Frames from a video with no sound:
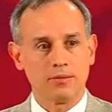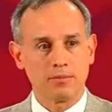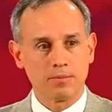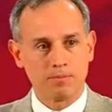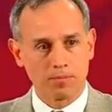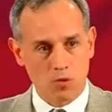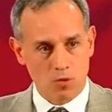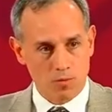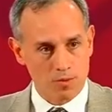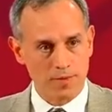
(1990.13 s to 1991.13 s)
massive
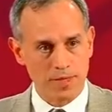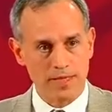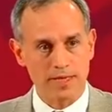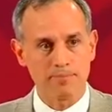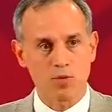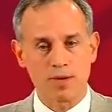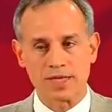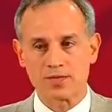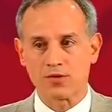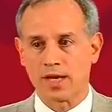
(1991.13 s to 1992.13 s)
mitigation measures.
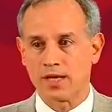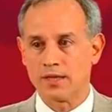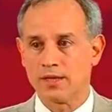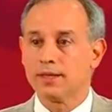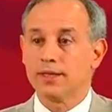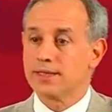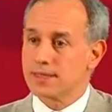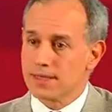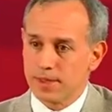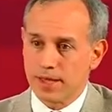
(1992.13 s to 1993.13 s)
Now, does the
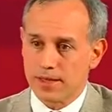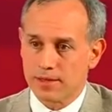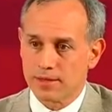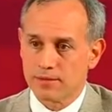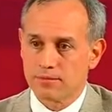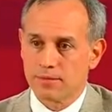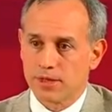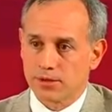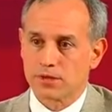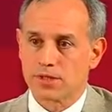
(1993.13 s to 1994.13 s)
fact that we
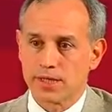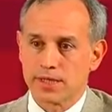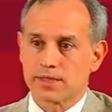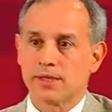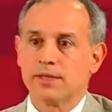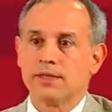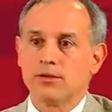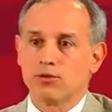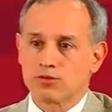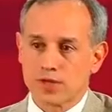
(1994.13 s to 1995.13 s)
adopted massive mitigation
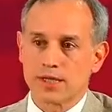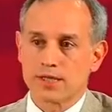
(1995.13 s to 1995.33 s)
measures